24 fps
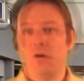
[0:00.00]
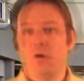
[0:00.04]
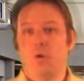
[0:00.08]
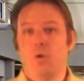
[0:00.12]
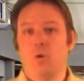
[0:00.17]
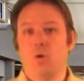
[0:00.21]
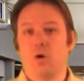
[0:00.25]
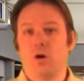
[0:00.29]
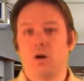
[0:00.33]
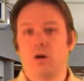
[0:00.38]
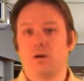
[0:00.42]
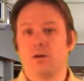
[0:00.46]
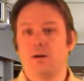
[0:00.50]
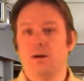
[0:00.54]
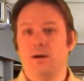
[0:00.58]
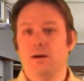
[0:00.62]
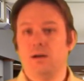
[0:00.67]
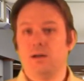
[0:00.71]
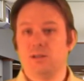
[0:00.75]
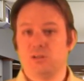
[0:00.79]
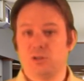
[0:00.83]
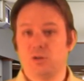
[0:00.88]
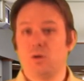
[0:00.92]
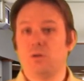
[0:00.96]
Or
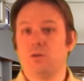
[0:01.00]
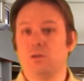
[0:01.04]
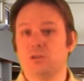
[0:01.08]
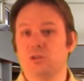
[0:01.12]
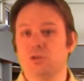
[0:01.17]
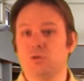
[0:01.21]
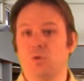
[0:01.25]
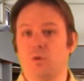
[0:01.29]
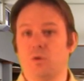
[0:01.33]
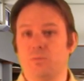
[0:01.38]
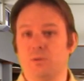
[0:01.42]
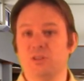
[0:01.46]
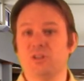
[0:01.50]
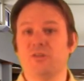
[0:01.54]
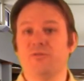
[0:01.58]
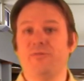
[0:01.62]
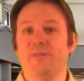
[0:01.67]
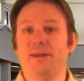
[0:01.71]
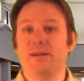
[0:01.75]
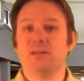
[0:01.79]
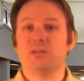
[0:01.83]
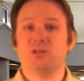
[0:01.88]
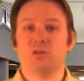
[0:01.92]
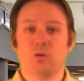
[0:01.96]
uh, a solar storm, a
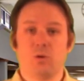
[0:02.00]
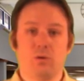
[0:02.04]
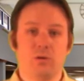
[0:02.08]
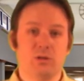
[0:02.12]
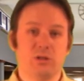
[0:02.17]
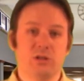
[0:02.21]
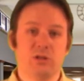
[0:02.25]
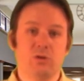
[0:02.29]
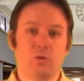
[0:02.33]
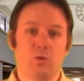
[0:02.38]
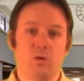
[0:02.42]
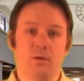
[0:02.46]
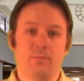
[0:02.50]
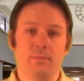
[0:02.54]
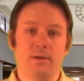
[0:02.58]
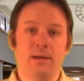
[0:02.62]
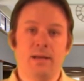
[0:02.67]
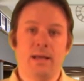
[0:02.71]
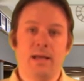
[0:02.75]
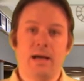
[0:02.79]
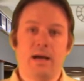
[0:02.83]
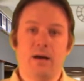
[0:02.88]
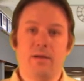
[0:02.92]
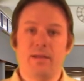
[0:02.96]
severe solar storm,
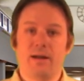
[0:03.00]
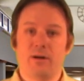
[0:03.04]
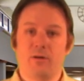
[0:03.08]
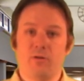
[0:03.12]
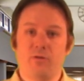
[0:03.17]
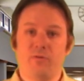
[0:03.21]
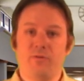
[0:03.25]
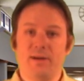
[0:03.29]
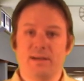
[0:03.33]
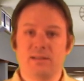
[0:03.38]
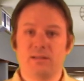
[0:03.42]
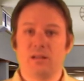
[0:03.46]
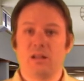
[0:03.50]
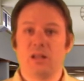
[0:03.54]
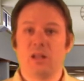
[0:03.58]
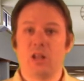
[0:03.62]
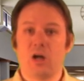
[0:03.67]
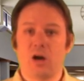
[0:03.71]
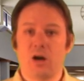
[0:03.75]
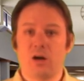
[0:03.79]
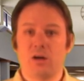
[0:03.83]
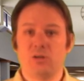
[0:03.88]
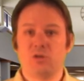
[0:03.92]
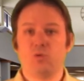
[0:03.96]
how that will affect a
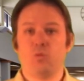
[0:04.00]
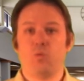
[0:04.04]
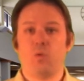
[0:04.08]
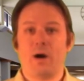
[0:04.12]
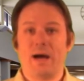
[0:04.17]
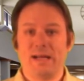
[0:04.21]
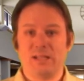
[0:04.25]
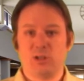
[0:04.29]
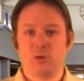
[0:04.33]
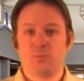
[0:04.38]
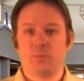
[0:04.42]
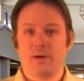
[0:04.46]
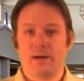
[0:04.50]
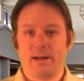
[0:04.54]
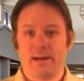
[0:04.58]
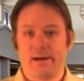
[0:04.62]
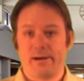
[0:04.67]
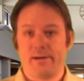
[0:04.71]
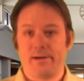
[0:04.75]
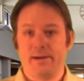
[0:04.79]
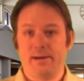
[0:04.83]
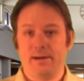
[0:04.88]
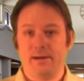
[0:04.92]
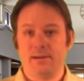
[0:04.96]
large, widespread
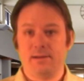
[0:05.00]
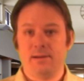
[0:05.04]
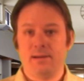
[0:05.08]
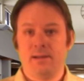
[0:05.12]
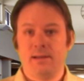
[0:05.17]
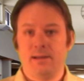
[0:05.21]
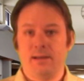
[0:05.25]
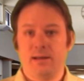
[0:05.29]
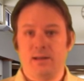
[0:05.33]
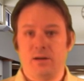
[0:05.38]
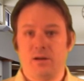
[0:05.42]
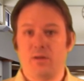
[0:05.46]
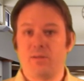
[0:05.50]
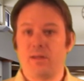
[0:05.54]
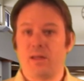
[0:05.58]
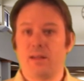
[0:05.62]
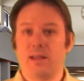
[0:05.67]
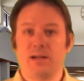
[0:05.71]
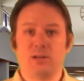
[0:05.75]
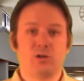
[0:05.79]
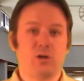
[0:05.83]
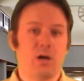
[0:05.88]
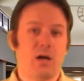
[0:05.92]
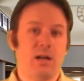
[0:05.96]
area and all the
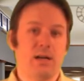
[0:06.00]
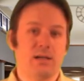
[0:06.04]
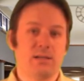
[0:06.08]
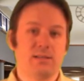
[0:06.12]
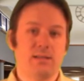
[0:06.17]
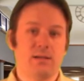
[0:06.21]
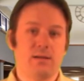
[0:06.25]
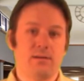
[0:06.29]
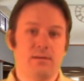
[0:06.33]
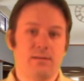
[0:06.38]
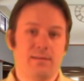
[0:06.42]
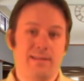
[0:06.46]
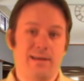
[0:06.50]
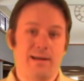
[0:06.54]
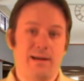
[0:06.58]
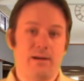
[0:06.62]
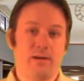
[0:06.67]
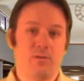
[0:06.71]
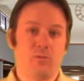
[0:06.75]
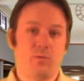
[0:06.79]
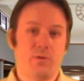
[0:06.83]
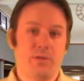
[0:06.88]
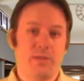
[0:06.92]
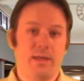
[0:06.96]
electronics that are
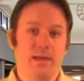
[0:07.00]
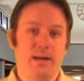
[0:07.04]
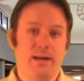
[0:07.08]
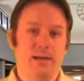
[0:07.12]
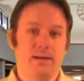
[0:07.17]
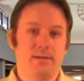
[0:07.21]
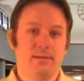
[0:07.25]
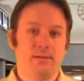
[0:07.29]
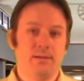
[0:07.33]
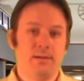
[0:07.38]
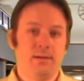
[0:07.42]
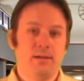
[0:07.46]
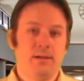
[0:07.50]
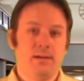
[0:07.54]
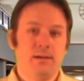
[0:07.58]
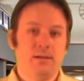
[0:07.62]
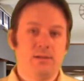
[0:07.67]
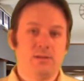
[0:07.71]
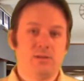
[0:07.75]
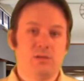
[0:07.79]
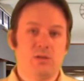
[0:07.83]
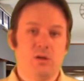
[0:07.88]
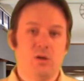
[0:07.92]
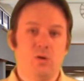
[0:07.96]
there within it.
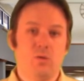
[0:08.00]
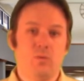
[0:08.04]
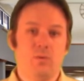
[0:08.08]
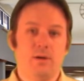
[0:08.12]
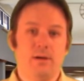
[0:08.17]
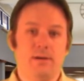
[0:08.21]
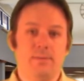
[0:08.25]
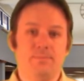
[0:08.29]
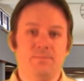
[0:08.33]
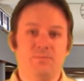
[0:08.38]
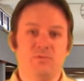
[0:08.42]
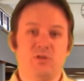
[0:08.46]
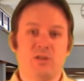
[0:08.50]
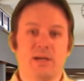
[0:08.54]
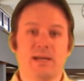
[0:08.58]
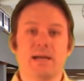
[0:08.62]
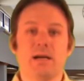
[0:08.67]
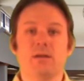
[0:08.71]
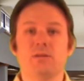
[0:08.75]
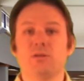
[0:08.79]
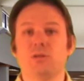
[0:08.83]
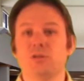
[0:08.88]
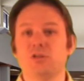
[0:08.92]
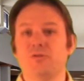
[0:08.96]
So um, check
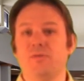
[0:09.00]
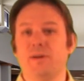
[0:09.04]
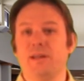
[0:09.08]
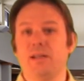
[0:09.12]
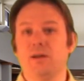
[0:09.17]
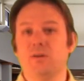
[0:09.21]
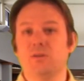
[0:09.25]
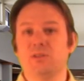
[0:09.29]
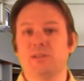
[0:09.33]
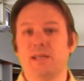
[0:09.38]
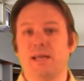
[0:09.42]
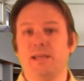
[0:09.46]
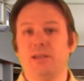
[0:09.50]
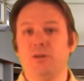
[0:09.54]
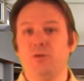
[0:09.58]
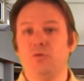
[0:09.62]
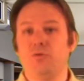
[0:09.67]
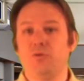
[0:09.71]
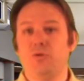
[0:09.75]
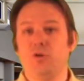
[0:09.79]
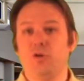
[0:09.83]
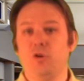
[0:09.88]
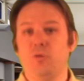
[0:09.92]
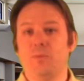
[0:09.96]
out those videos at
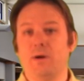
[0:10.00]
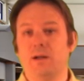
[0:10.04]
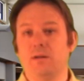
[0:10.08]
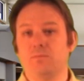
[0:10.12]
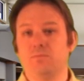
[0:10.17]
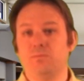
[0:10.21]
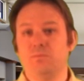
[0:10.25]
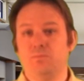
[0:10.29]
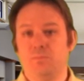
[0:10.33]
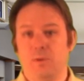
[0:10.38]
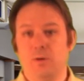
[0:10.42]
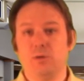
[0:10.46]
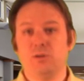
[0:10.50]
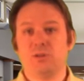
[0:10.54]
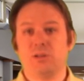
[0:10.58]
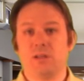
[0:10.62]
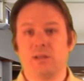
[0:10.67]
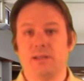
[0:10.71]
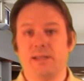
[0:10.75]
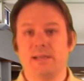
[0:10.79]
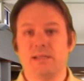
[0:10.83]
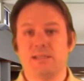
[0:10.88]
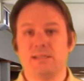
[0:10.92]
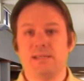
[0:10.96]
YouTube. I'll post
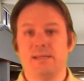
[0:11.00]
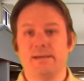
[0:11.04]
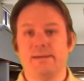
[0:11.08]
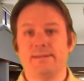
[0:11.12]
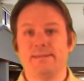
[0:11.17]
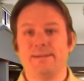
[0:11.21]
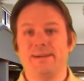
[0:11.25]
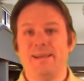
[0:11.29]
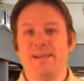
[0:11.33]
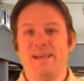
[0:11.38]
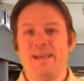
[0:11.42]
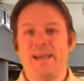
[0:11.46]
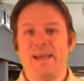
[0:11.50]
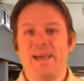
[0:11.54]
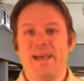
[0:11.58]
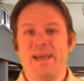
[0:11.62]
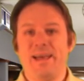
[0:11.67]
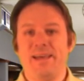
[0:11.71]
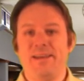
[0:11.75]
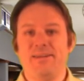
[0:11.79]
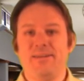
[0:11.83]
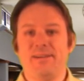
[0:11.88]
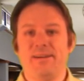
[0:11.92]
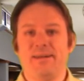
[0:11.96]
the links here.
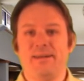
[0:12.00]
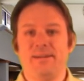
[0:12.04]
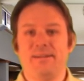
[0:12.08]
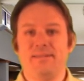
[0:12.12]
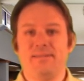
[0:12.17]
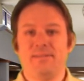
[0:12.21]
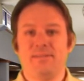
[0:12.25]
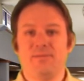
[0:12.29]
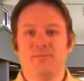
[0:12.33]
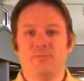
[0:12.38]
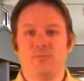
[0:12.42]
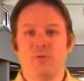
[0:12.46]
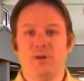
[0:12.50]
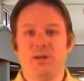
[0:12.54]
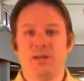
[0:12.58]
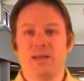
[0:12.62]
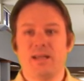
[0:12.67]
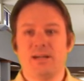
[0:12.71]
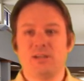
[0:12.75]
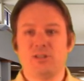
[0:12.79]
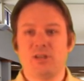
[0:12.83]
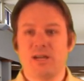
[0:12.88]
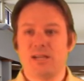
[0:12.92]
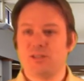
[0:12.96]
And uh, when you
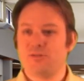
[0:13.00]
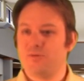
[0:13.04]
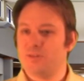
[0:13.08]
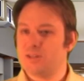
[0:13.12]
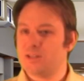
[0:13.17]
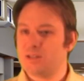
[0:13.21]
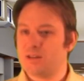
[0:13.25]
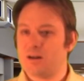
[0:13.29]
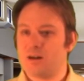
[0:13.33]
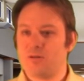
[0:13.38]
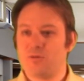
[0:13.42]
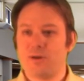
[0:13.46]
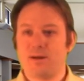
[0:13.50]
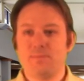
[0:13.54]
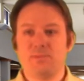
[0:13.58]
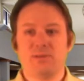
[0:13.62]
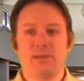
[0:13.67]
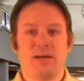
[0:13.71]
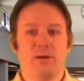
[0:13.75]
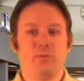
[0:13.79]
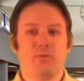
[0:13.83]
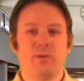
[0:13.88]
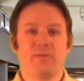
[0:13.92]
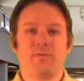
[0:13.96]
get a chance, visit our
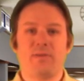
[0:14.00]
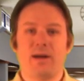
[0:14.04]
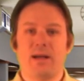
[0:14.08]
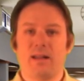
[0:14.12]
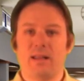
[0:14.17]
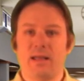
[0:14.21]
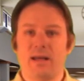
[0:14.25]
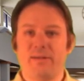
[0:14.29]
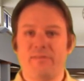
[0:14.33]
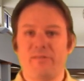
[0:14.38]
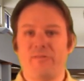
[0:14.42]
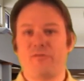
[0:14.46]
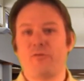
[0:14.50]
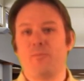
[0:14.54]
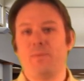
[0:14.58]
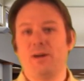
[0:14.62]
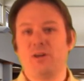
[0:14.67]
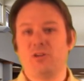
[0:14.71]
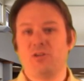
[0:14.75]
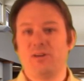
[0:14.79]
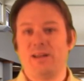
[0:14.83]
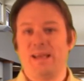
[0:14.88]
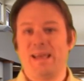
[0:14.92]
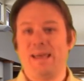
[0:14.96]
website. We've got a lot of
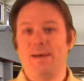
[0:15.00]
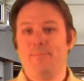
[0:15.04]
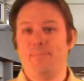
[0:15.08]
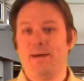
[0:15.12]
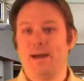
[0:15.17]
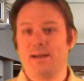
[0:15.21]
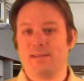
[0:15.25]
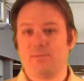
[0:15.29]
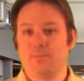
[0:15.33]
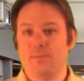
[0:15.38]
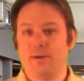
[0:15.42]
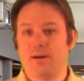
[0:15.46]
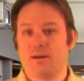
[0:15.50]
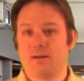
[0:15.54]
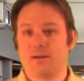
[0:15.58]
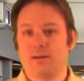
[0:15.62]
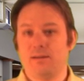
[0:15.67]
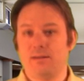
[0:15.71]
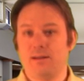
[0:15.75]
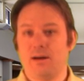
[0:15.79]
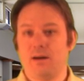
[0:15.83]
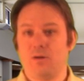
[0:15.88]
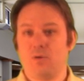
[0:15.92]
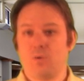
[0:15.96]
information at E M Pact
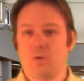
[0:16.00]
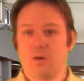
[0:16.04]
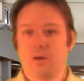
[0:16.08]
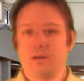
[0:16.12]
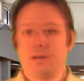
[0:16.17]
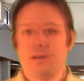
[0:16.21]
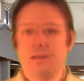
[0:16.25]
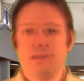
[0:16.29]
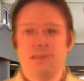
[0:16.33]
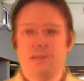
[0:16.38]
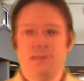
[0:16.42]
America dot org.